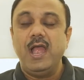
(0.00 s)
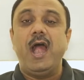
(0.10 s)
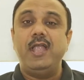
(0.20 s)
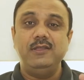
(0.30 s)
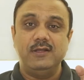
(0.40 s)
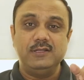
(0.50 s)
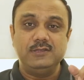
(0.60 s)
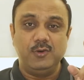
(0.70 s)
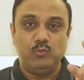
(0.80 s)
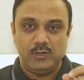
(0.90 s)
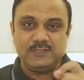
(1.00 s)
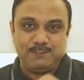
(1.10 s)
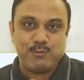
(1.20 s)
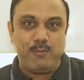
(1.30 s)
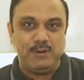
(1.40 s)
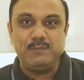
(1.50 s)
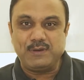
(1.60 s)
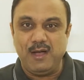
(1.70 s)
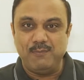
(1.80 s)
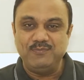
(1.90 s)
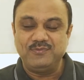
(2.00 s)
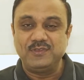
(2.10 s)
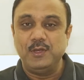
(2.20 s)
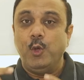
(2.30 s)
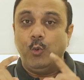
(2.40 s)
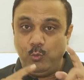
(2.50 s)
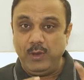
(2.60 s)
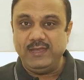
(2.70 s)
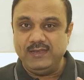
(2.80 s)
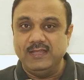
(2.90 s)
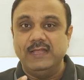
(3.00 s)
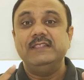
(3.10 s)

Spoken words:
And the worst problem comes when